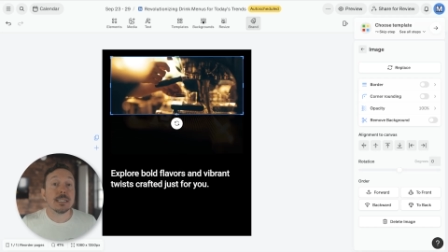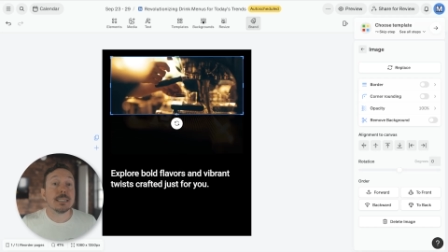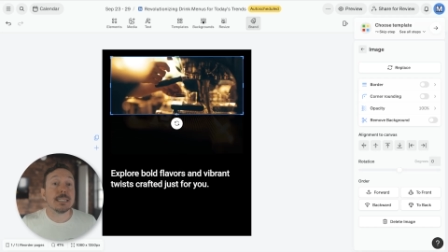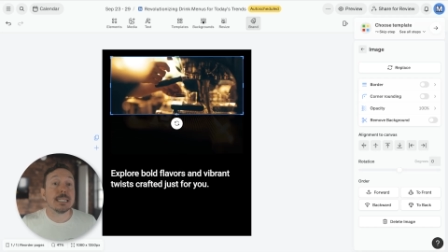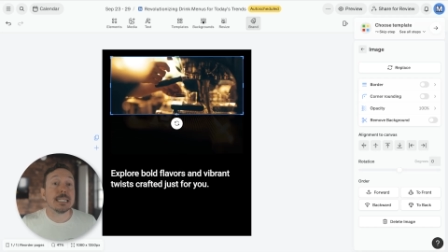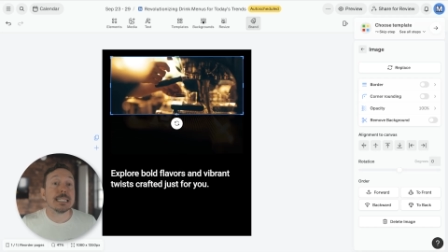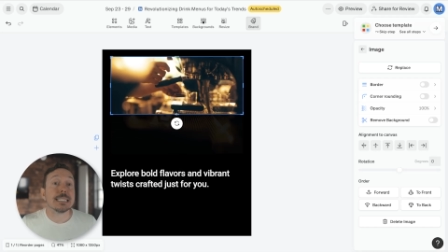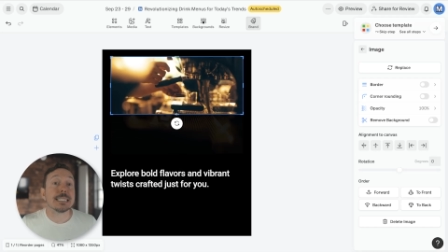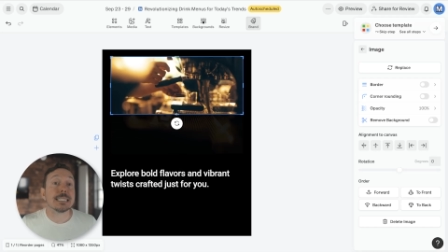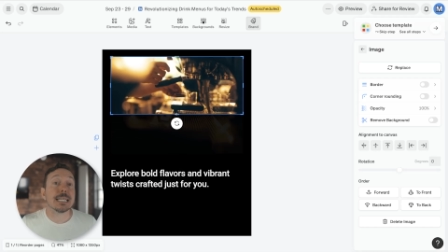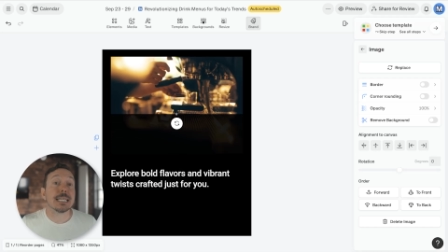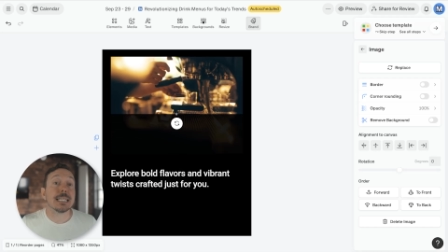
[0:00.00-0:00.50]

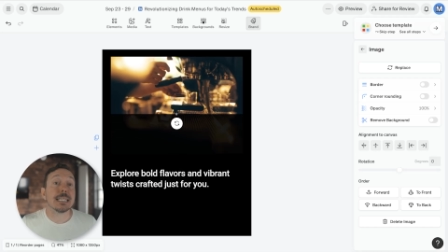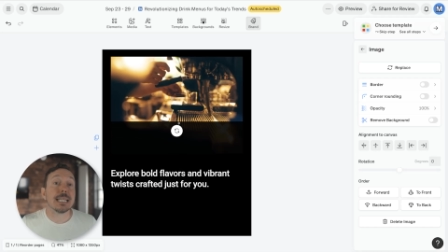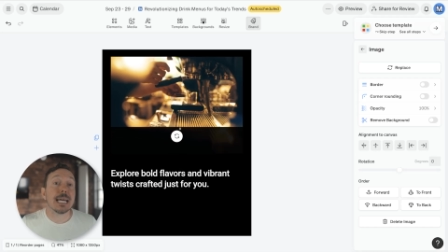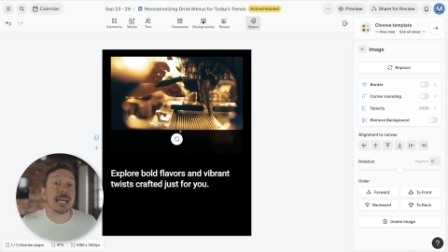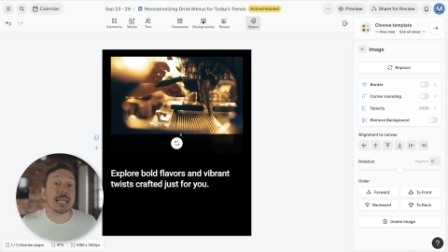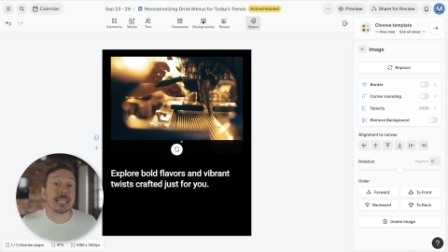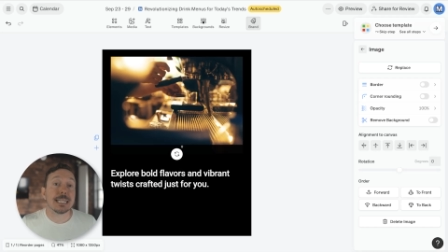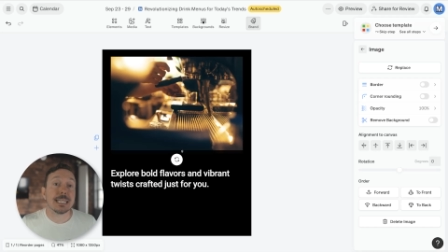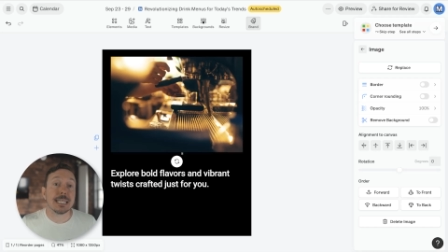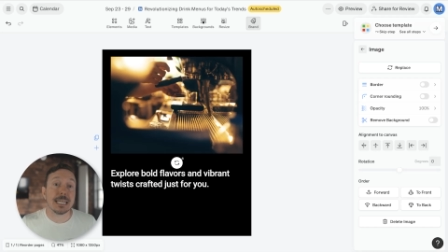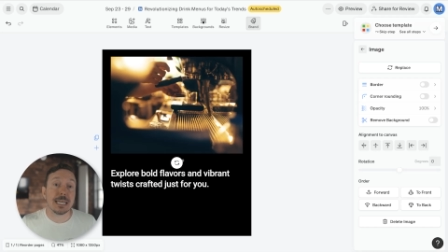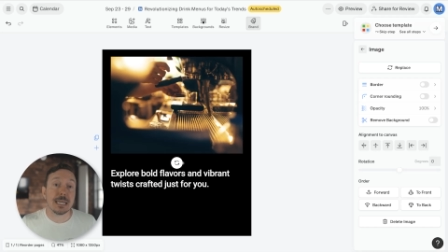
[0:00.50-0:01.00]

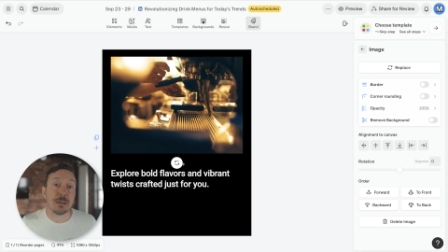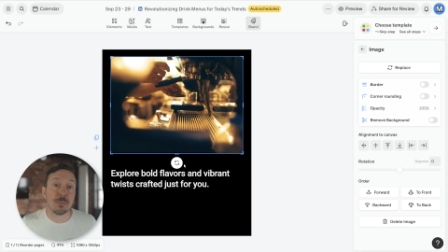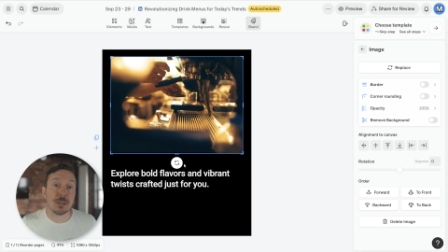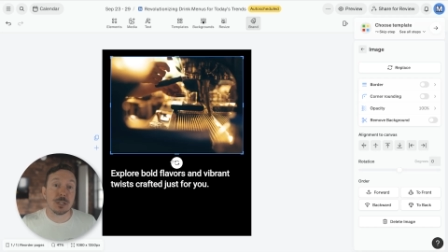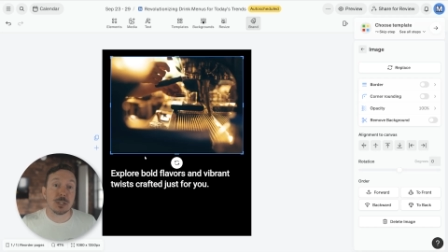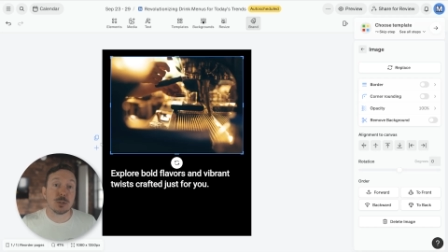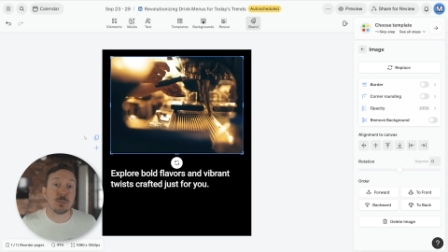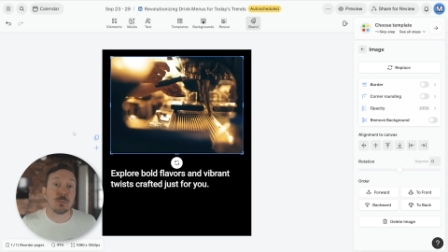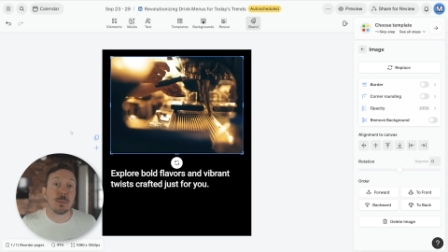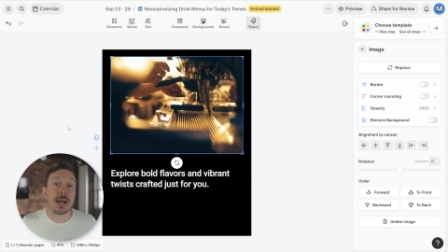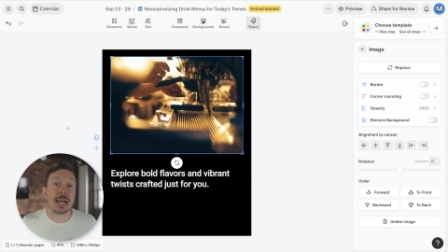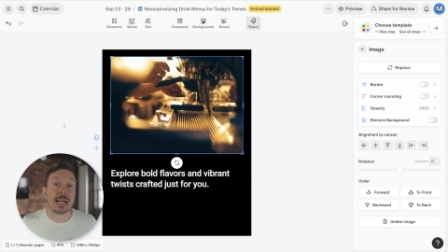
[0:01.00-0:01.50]
Deselect the
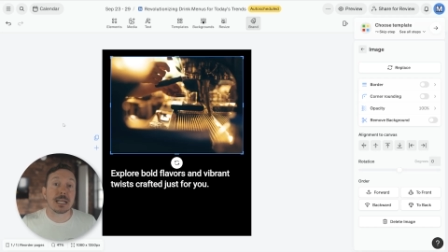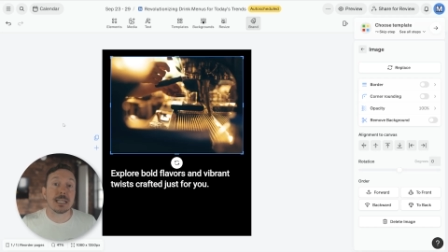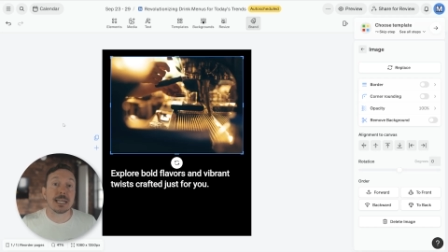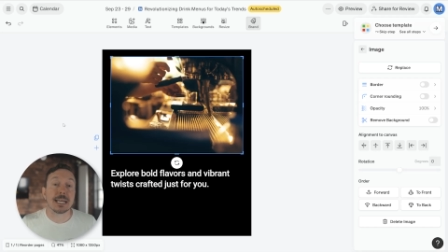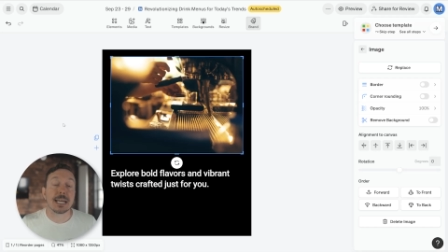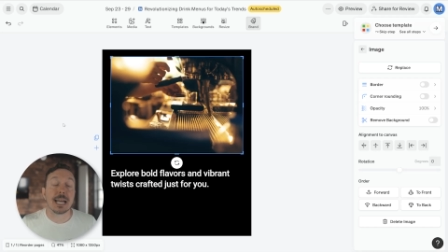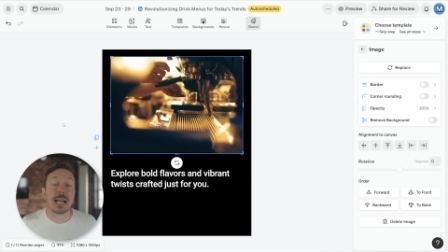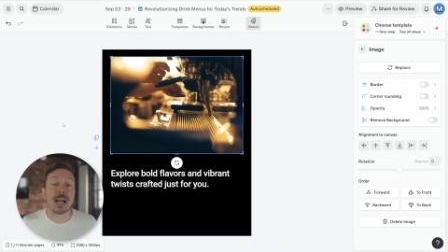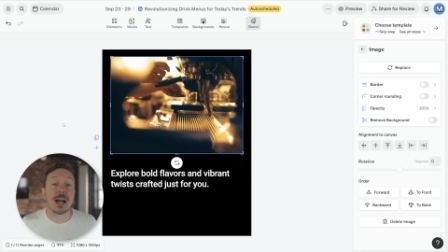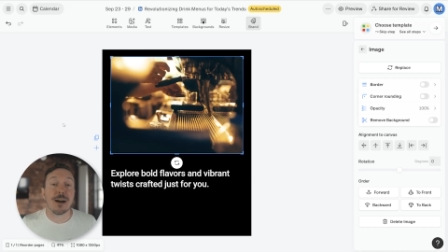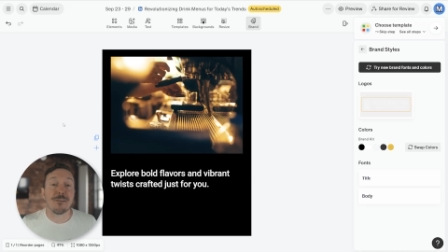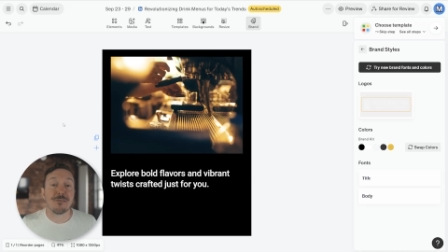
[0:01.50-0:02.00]
image by
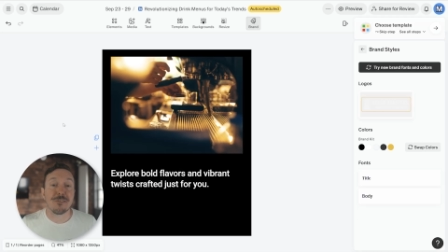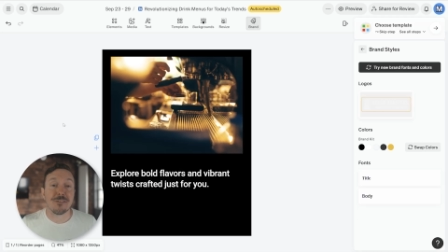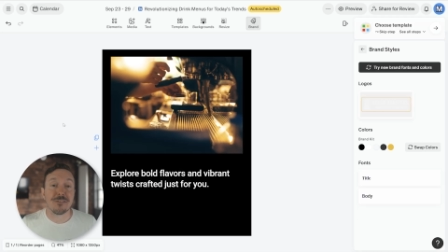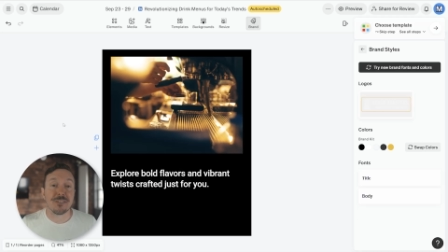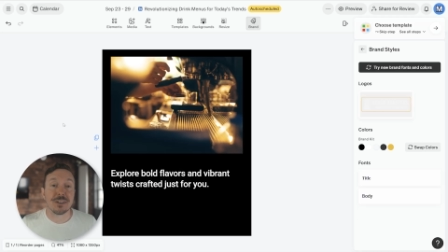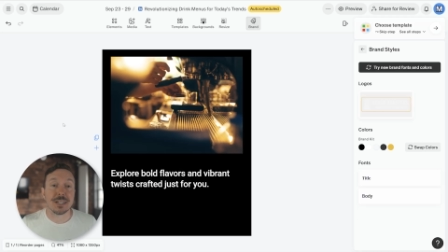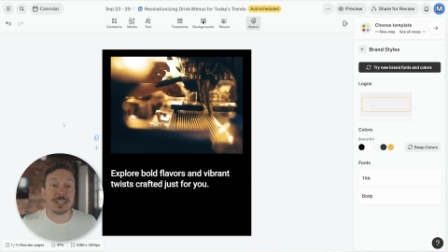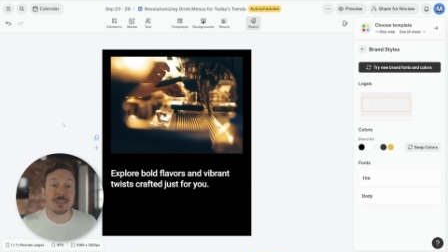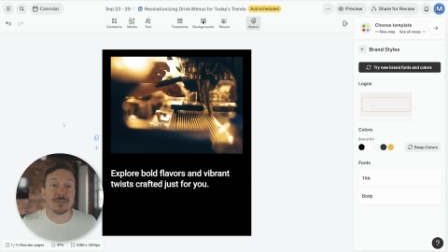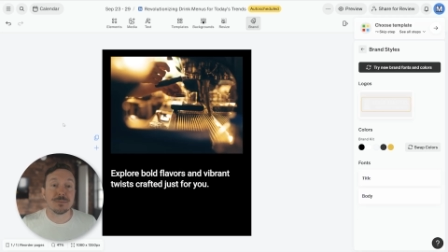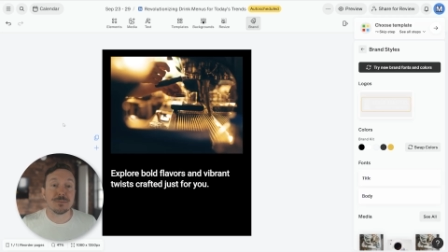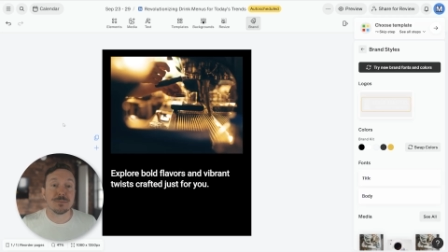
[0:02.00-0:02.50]
clicking off of
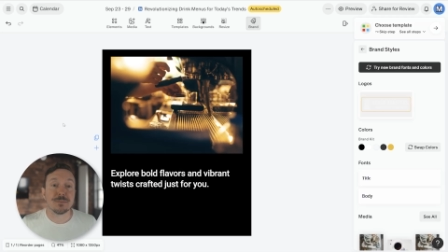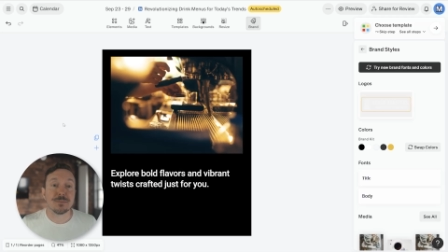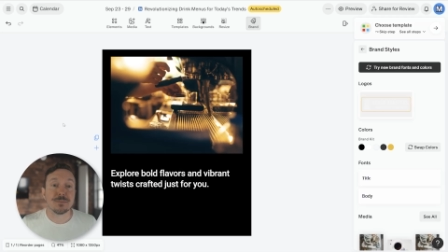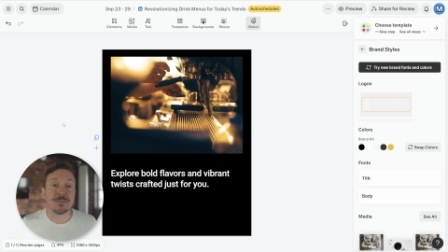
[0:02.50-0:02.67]
it.